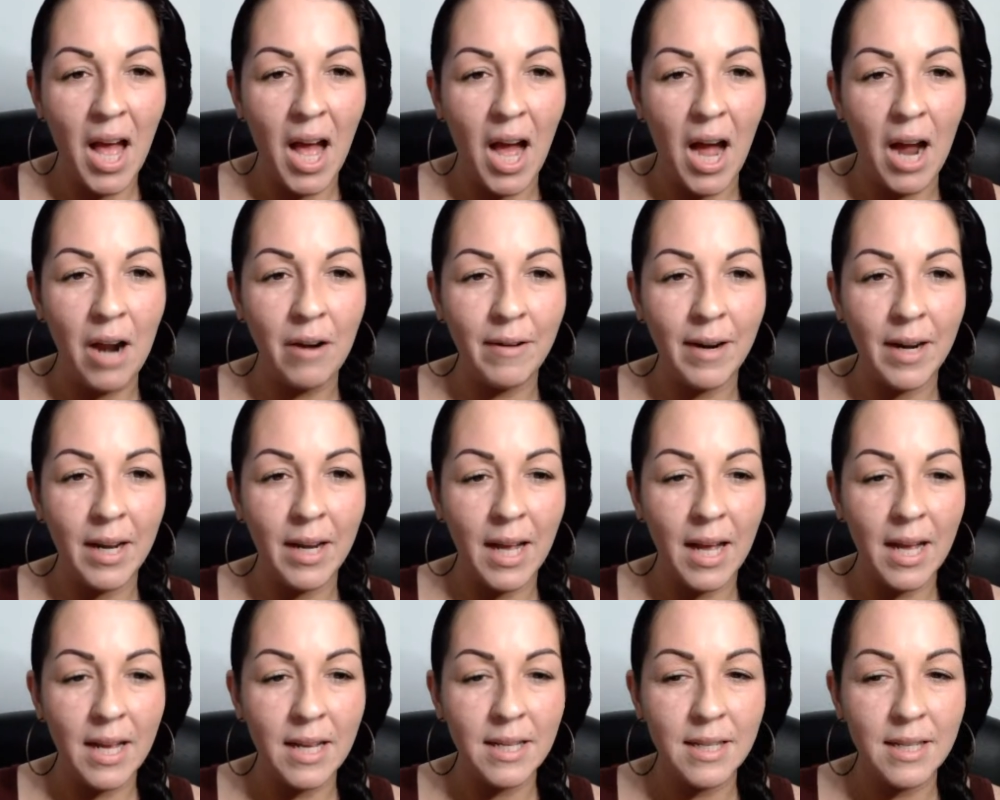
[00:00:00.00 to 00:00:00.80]
All right,
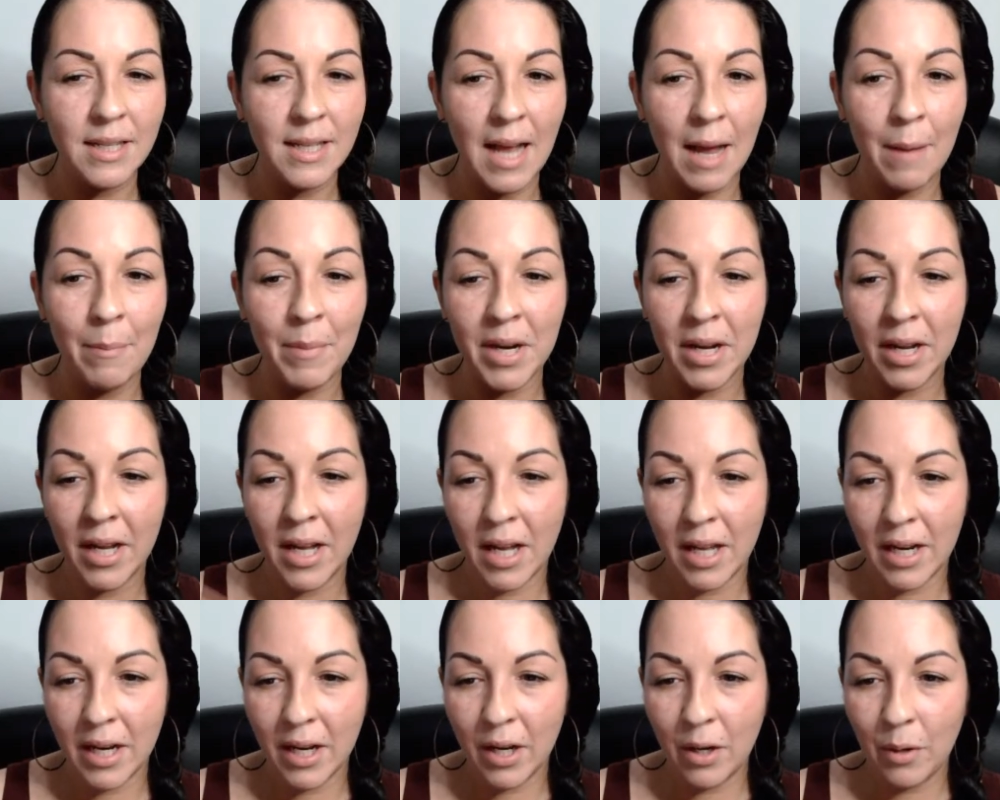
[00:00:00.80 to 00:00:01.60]
guys, I'm going to
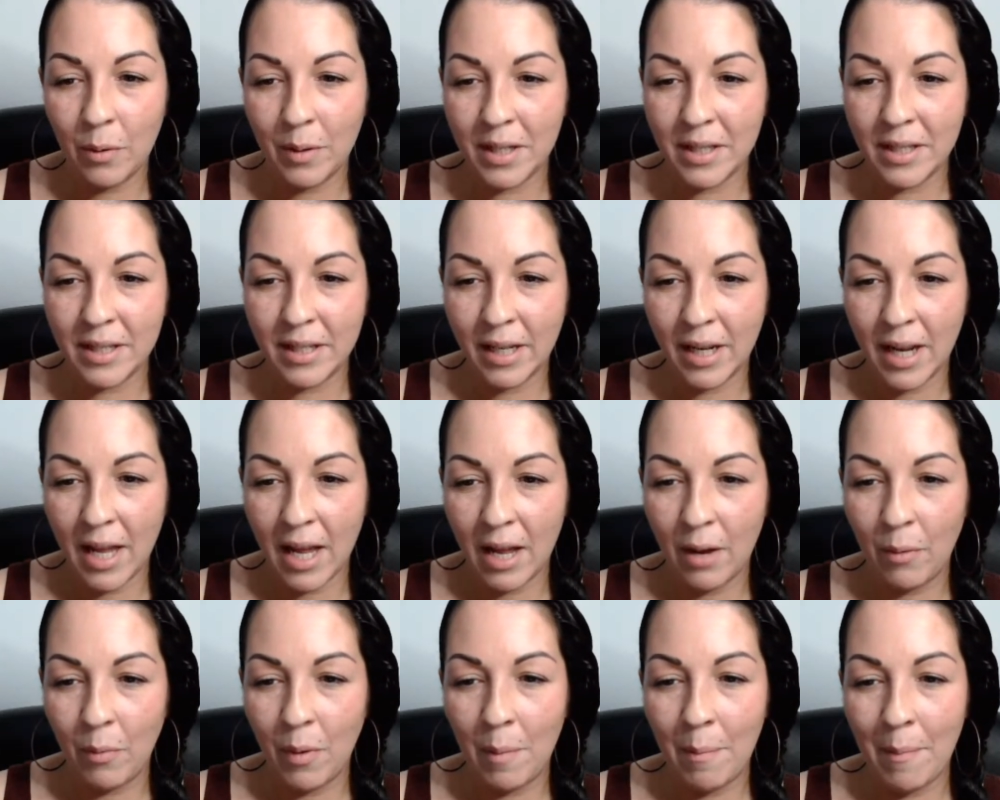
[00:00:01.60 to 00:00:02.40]
cut it quits
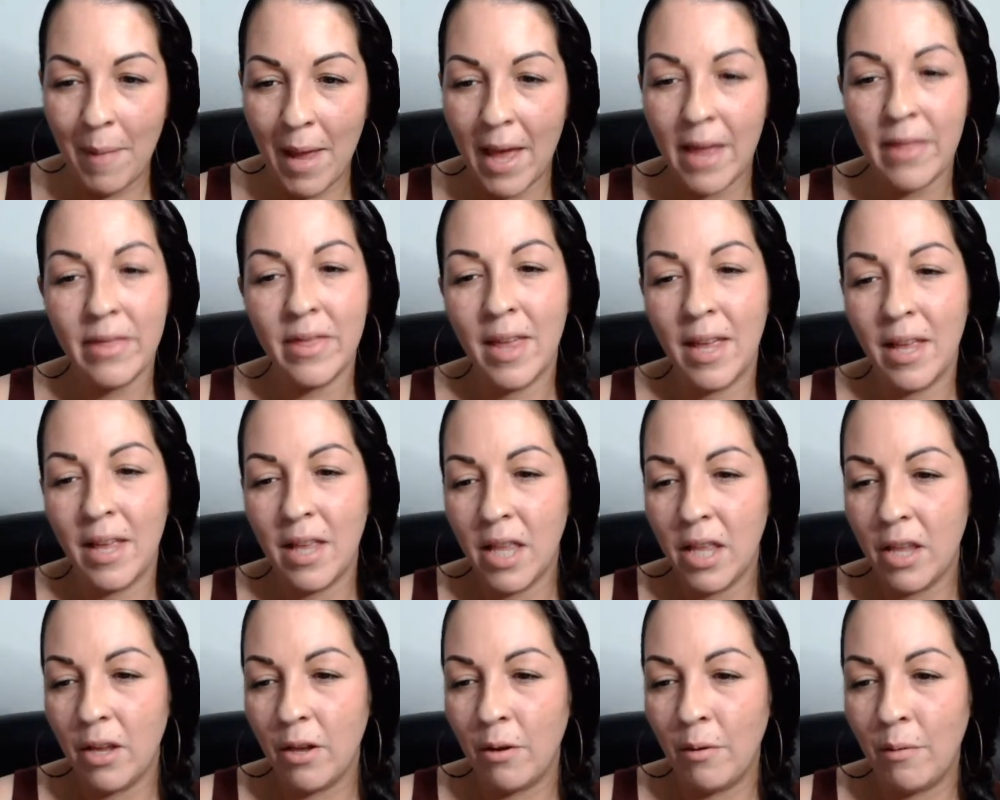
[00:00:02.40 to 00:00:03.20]
tonight. Well, Matt,
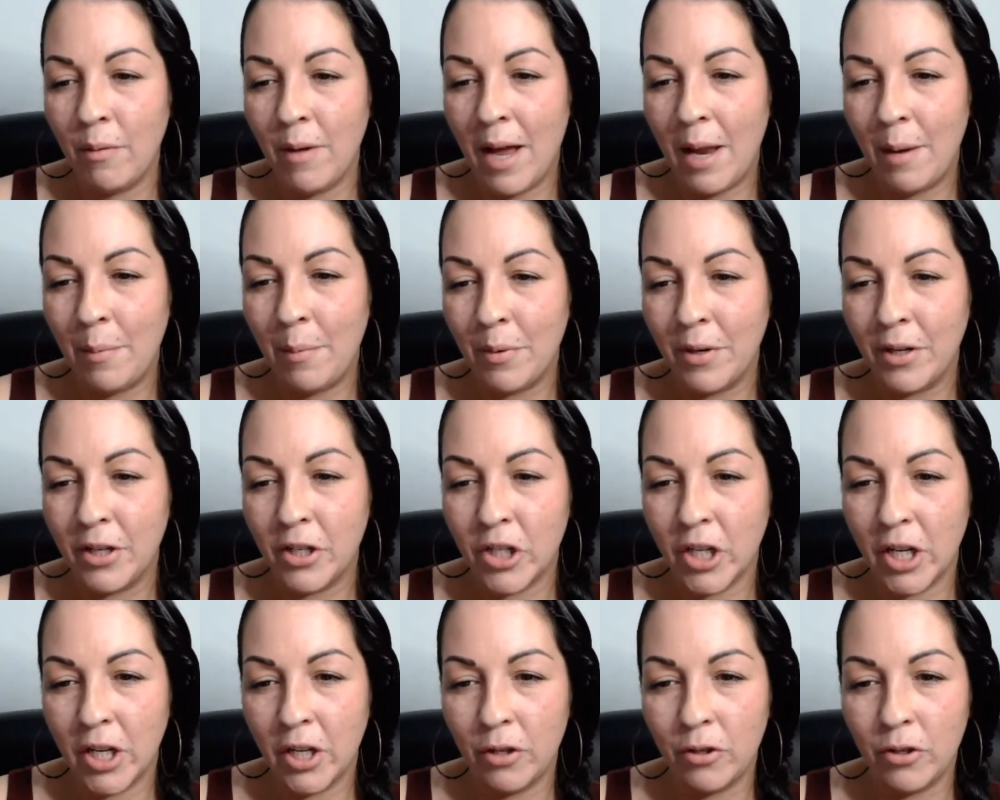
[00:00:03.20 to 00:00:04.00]
thank you. I
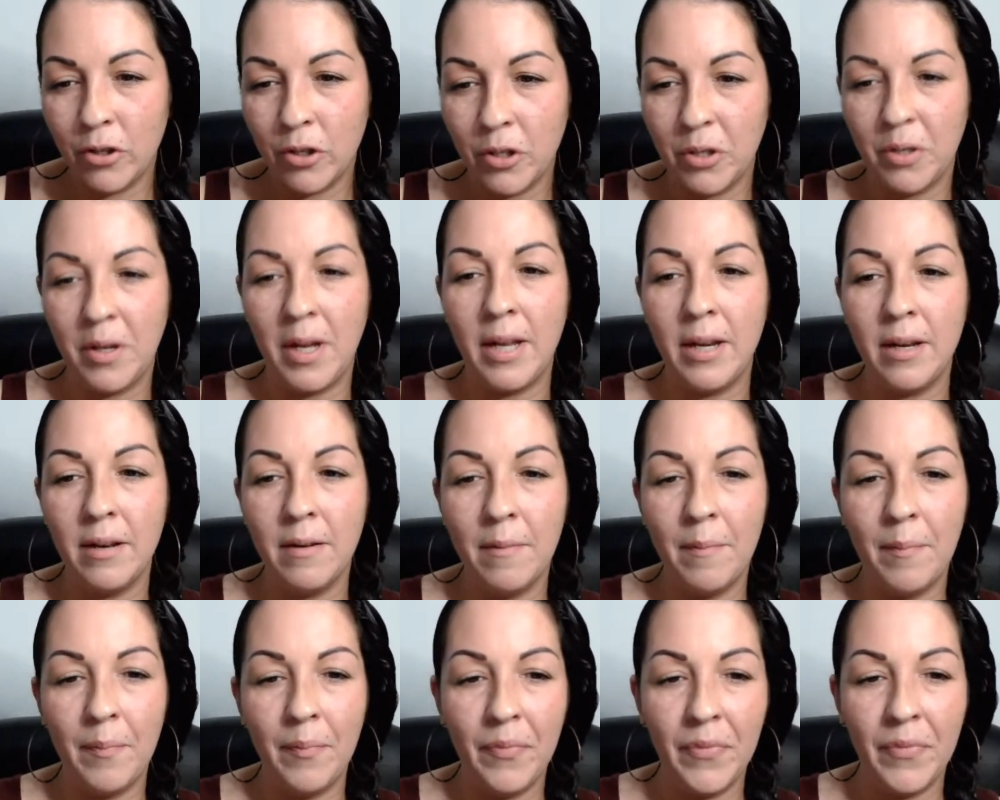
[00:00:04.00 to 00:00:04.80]
appreciate you too, hon.
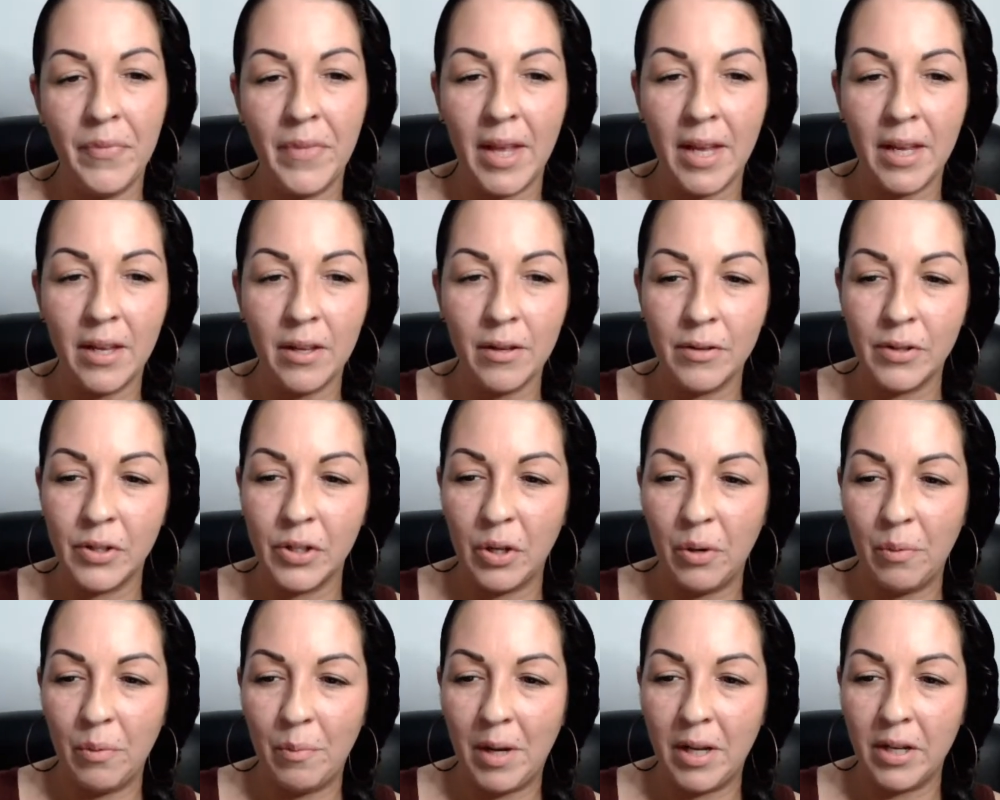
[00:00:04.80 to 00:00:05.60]
Thank you
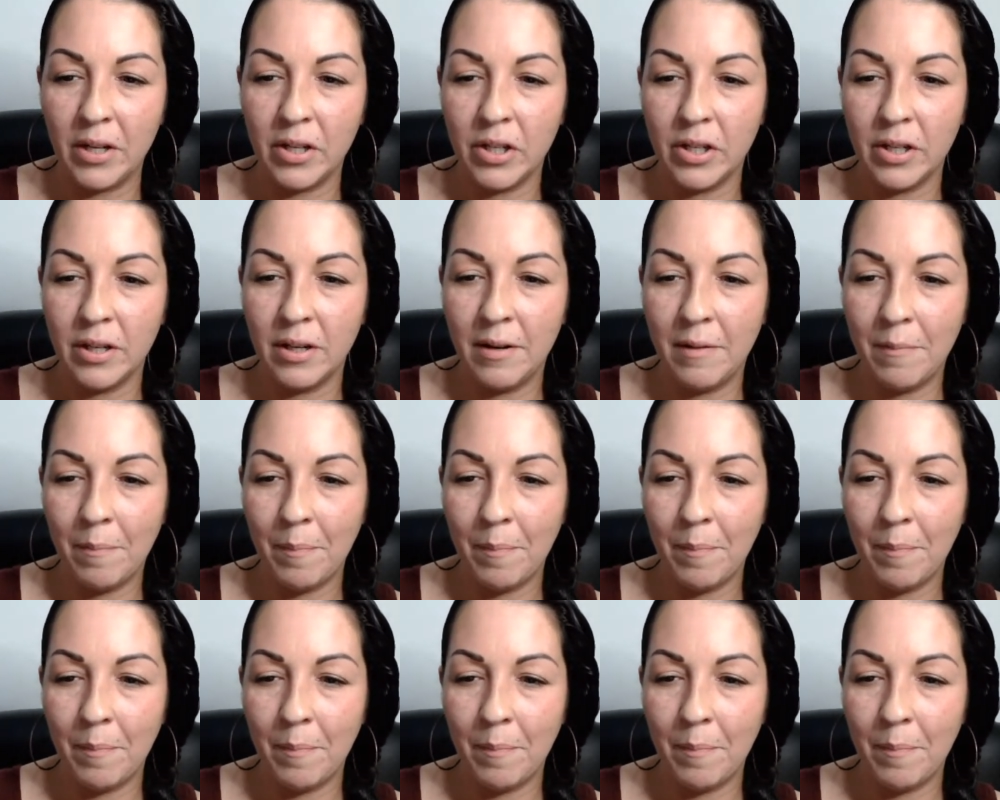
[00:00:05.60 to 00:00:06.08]
so much.